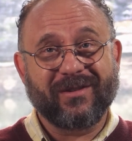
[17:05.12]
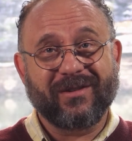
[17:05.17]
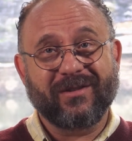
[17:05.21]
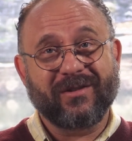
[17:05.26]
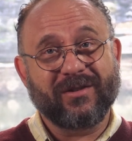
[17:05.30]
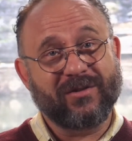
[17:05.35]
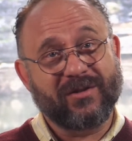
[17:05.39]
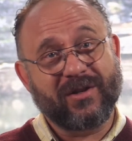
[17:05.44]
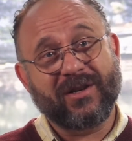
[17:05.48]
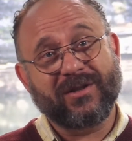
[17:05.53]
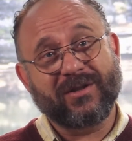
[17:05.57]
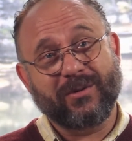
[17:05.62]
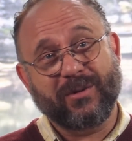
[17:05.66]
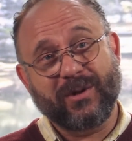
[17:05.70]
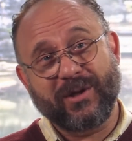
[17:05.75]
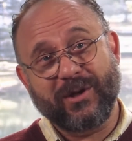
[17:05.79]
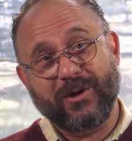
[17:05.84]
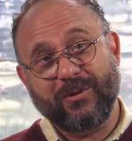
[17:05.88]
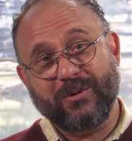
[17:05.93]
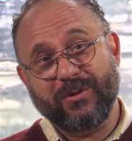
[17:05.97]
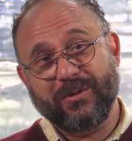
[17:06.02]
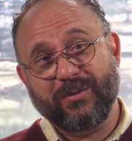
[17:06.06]
There's also a
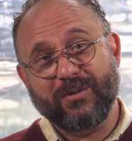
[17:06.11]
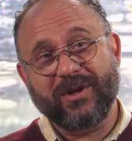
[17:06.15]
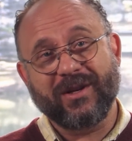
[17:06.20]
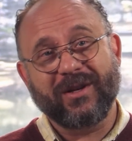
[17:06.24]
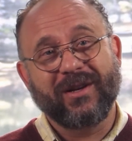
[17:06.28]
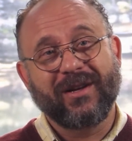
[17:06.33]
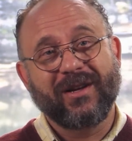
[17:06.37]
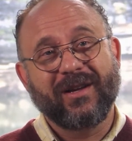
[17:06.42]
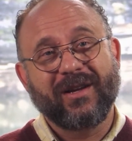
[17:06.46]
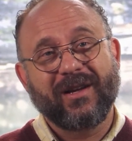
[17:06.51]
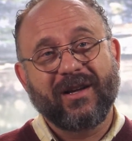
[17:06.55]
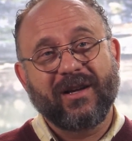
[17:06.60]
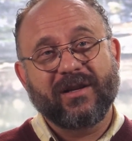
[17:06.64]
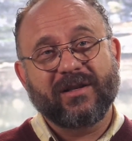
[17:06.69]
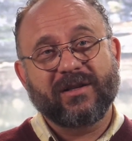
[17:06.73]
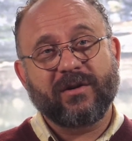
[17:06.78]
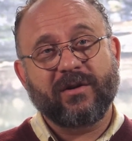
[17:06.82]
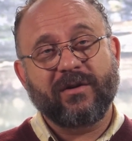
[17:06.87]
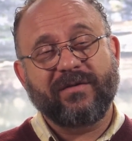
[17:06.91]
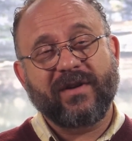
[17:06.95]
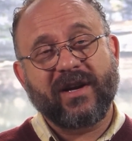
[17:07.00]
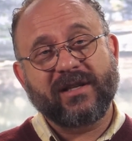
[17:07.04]
don't. But
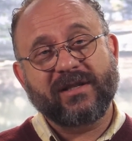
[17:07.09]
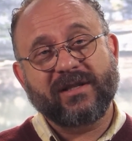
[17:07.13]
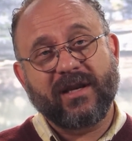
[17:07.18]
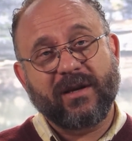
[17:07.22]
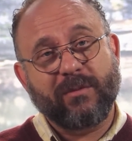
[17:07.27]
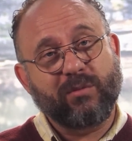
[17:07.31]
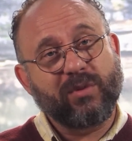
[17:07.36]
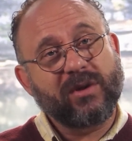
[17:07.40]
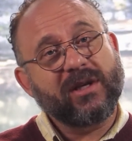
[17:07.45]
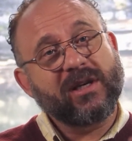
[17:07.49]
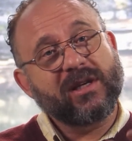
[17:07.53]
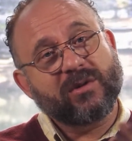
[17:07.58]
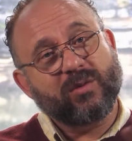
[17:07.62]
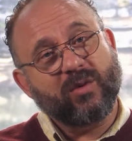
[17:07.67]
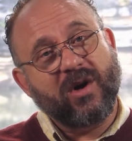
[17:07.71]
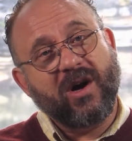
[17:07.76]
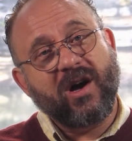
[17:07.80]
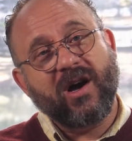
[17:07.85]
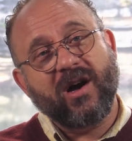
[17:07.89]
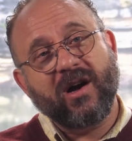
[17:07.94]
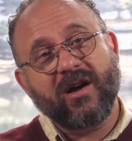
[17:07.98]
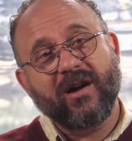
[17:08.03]
so if I say please
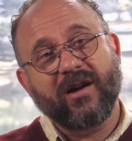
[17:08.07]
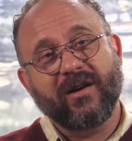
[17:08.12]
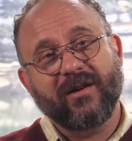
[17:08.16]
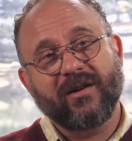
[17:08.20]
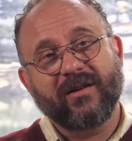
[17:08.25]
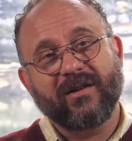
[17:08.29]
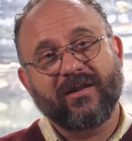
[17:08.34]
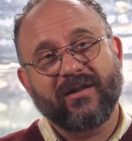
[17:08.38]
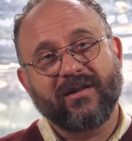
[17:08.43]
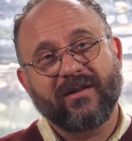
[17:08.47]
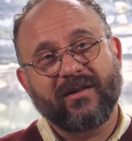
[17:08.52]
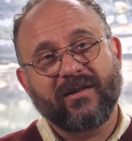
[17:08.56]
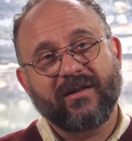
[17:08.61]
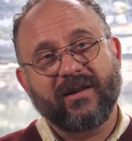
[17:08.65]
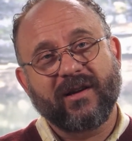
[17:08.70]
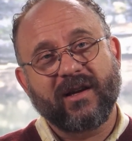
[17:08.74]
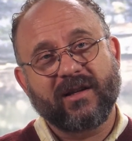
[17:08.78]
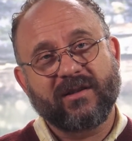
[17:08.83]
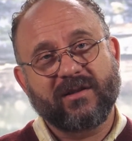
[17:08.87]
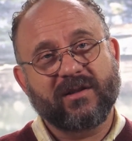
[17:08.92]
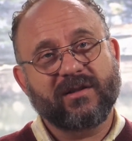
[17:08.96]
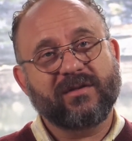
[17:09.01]
walk,
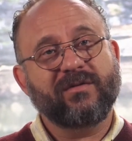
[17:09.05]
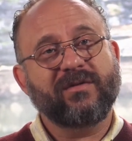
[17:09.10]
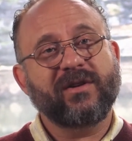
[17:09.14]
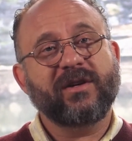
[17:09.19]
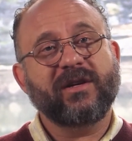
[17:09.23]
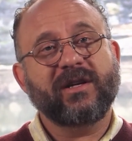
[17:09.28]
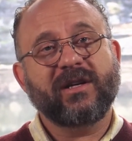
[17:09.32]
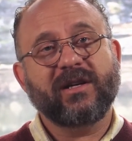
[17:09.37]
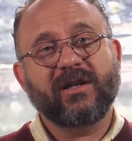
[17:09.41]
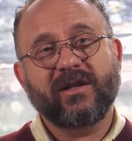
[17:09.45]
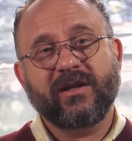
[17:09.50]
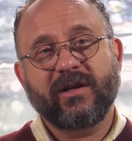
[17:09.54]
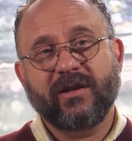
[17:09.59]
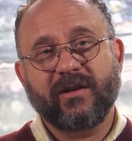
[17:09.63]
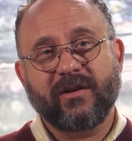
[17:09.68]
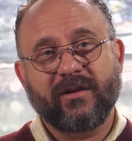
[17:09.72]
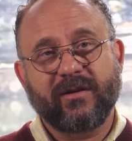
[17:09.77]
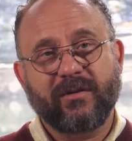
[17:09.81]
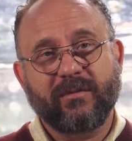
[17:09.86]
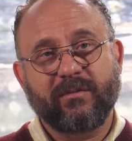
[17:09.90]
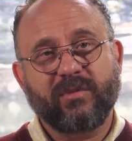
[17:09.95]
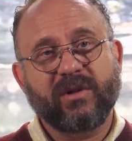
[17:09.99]
it's just very
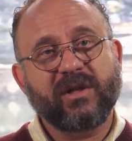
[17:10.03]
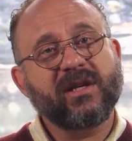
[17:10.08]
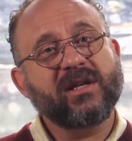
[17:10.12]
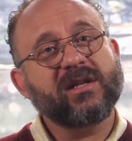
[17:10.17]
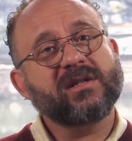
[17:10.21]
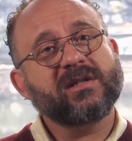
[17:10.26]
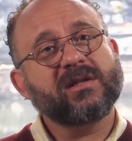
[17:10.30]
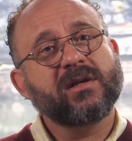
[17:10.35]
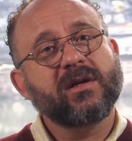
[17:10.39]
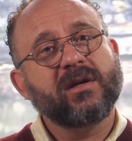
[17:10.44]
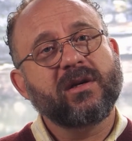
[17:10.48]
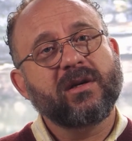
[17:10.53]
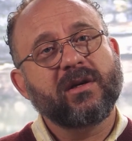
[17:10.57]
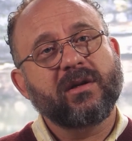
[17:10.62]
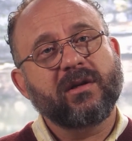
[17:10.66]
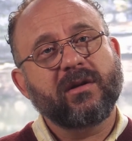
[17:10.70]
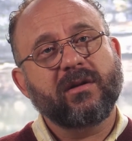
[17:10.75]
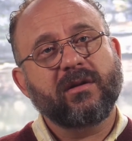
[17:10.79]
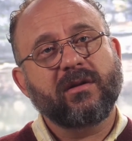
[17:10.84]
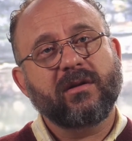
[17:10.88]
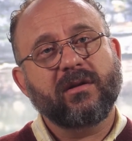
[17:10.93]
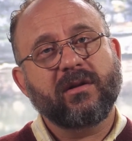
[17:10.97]
clear. Please
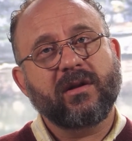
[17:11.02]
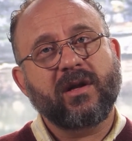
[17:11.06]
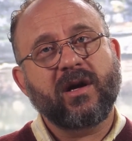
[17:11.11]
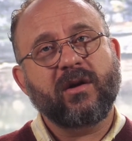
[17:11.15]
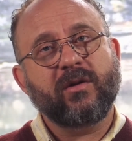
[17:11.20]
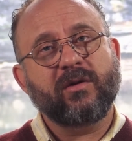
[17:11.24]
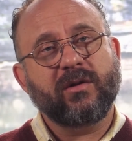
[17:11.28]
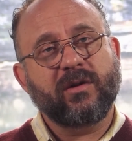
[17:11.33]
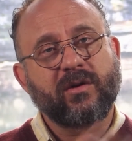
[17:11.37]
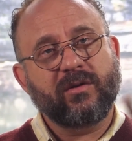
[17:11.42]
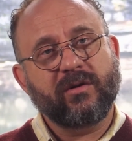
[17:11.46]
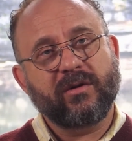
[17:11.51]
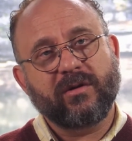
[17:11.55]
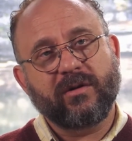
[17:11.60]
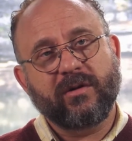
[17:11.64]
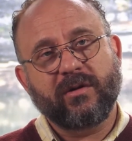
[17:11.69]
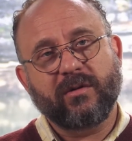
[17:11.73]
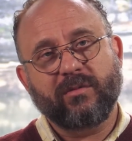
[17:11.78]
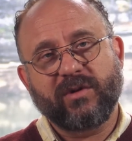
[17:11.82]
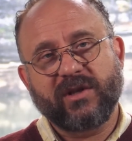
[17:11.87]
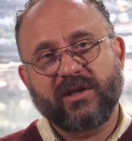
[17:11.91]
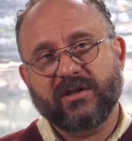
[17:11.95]

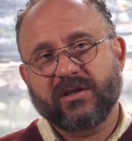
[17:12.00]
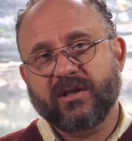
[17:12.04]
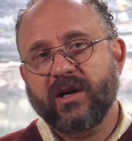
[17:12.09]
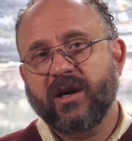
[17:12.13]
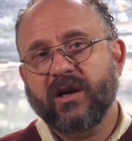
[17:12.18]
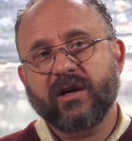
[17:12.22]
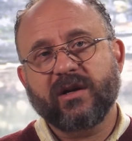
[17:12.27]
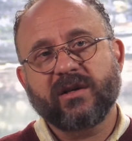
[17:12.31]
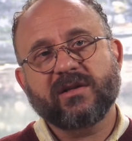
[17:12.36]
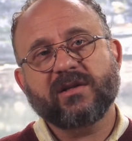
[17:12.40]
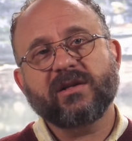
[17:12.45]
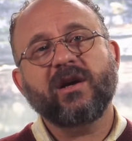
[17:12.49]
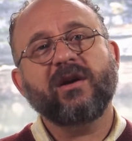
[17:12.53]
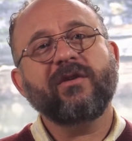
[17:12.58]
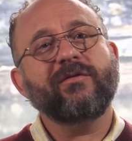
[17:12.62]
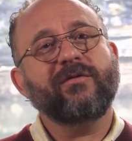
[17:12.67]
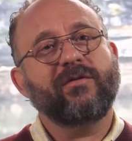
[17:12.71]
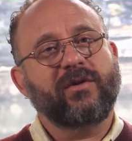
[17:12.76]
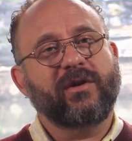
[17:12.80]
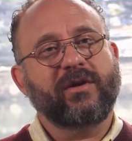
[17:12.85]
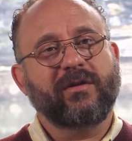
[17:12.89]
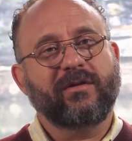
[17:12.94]
lower, please talk in a soft
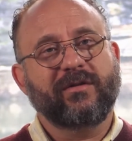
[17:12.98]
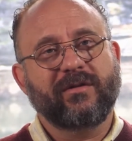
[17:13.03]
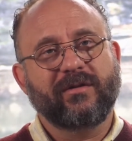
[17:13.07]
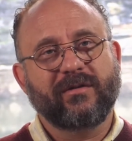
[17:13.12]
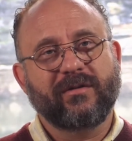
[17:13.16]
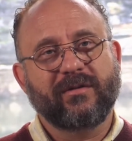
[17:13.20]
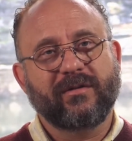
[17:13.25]
voice.